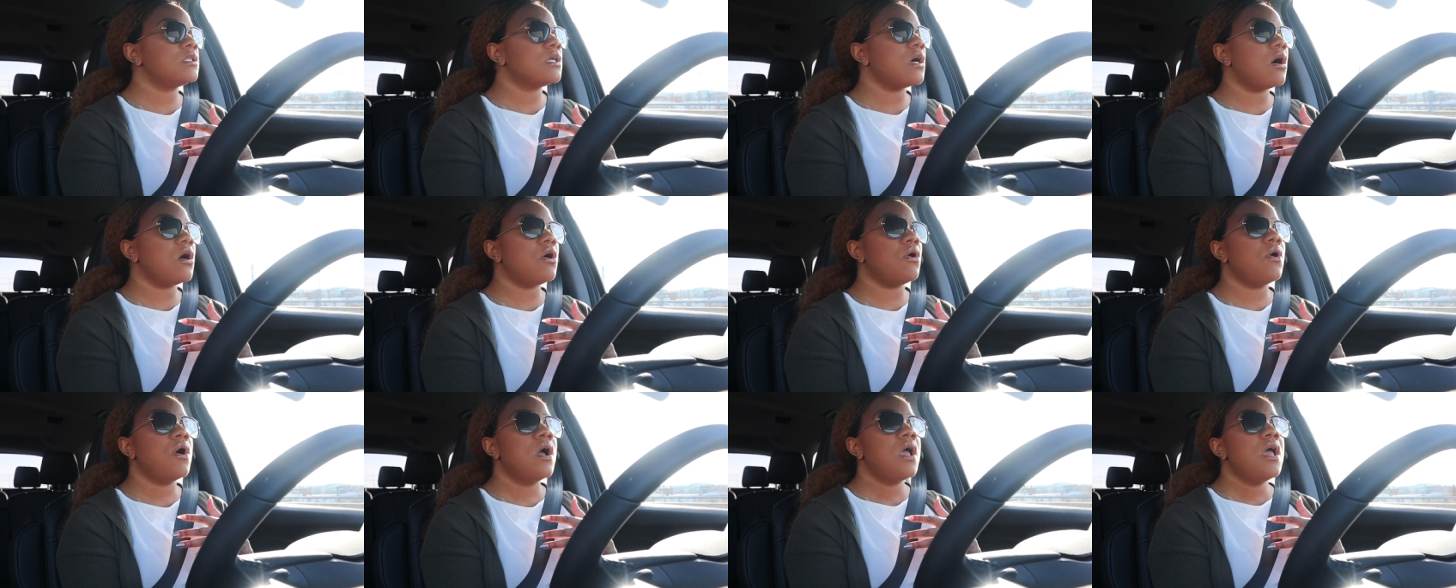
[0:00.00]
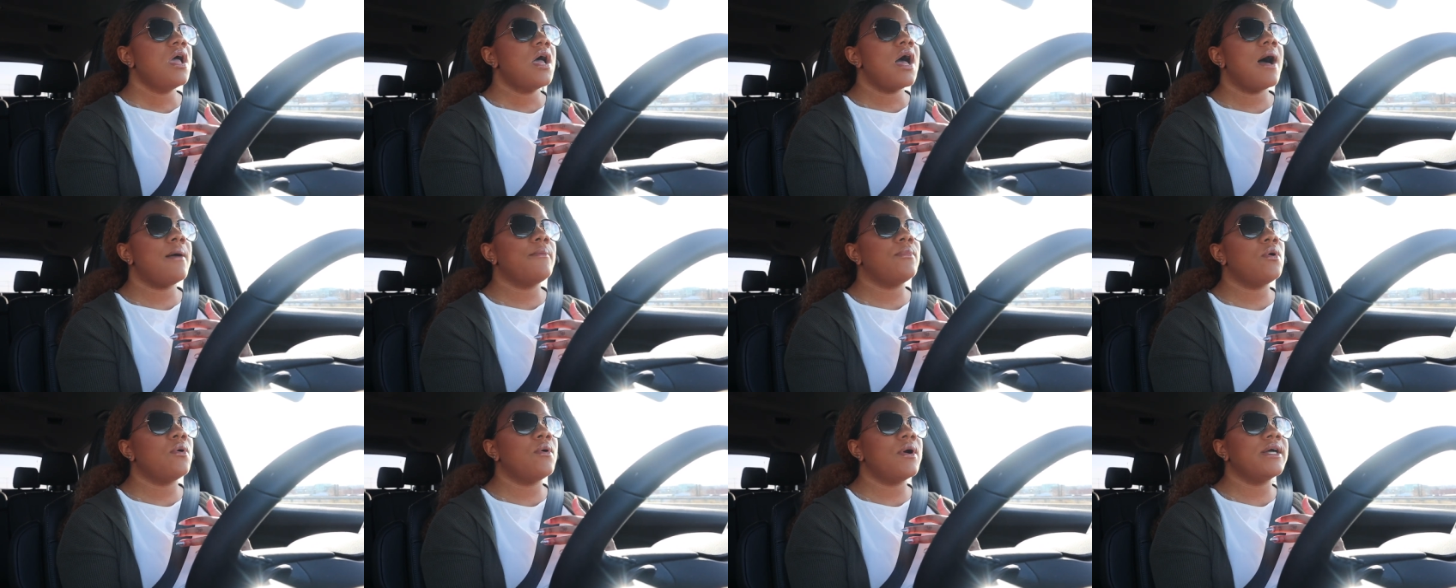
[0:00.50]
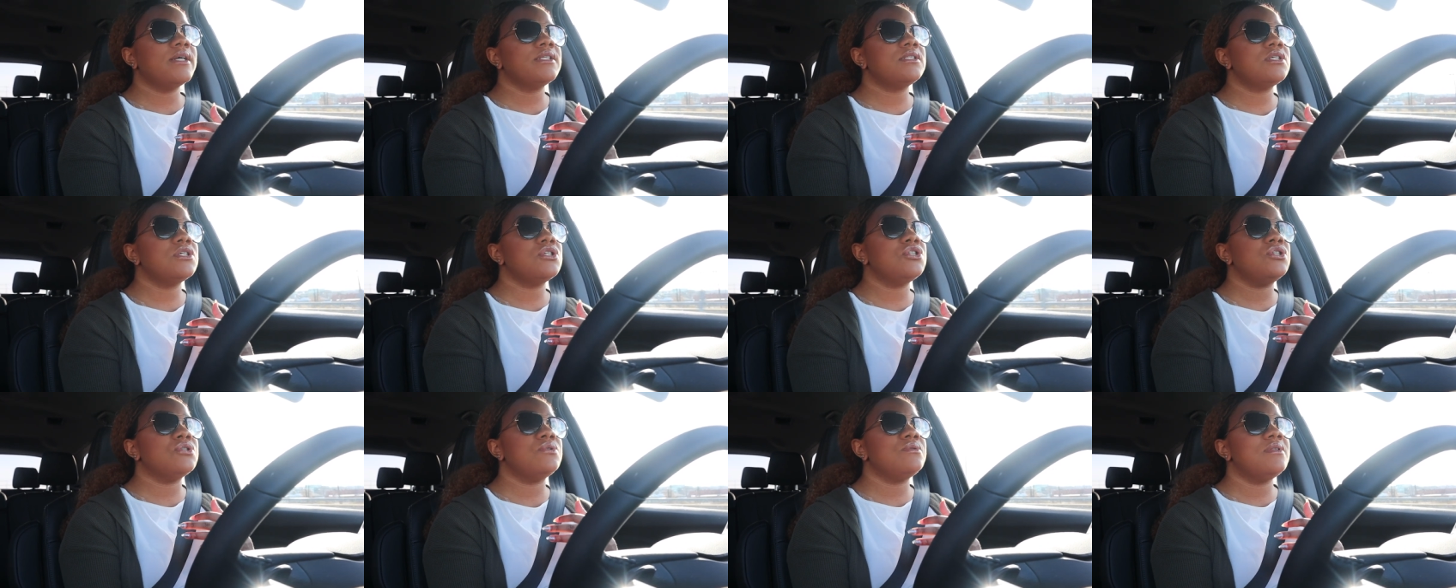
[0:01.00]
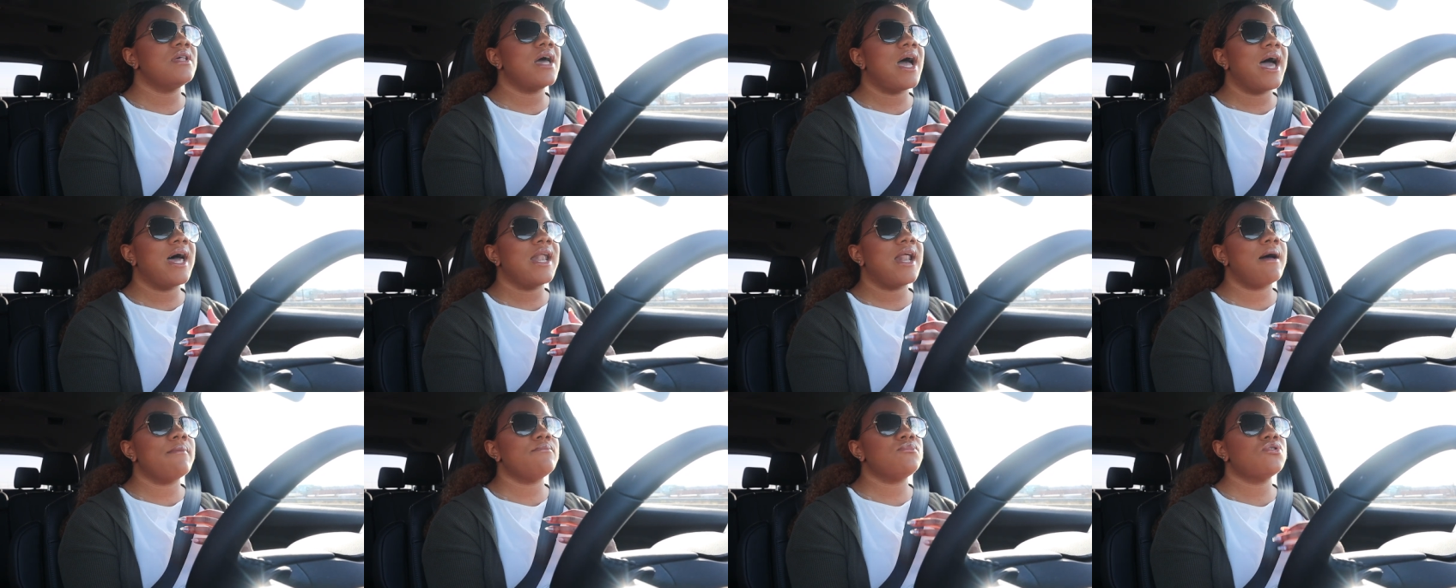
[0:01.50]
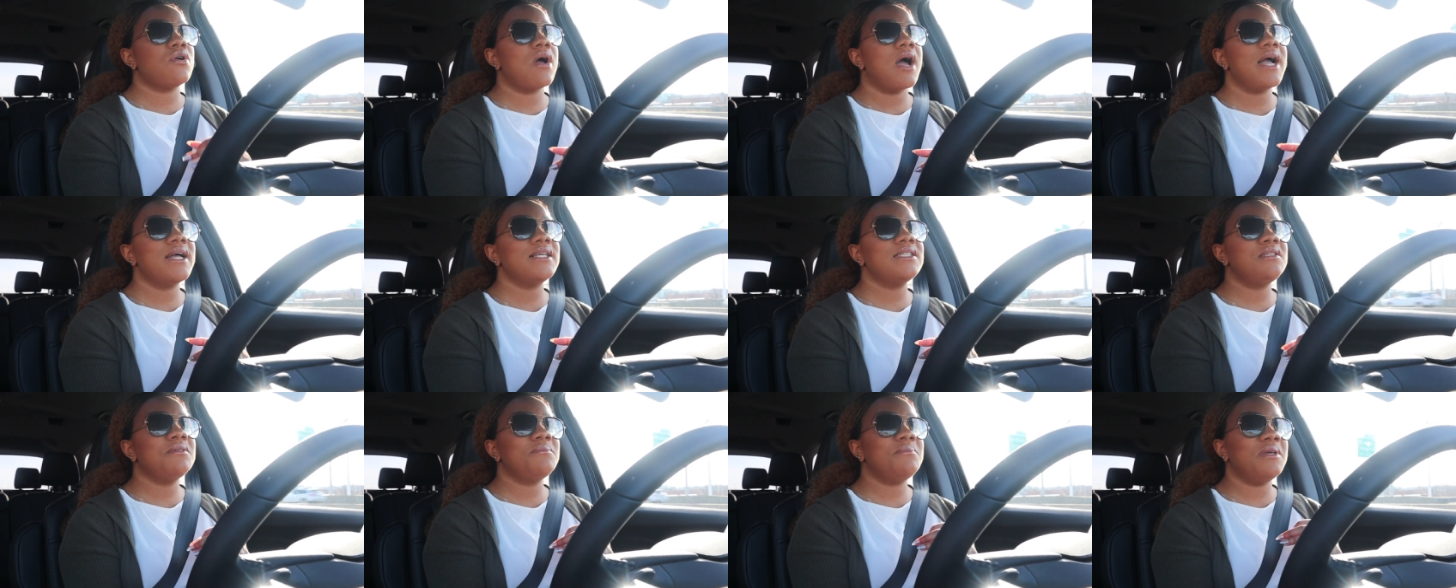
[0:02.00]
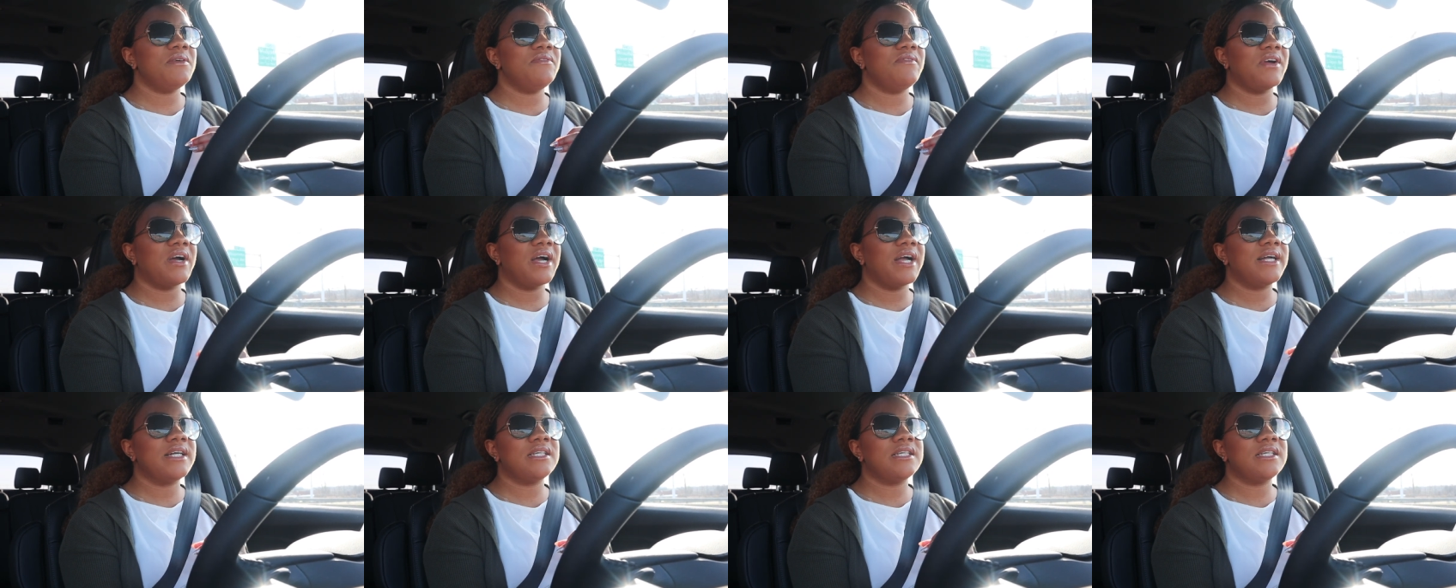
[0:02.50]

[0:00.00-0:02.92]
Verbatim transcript: So I'm going to do that. I'm trying to be very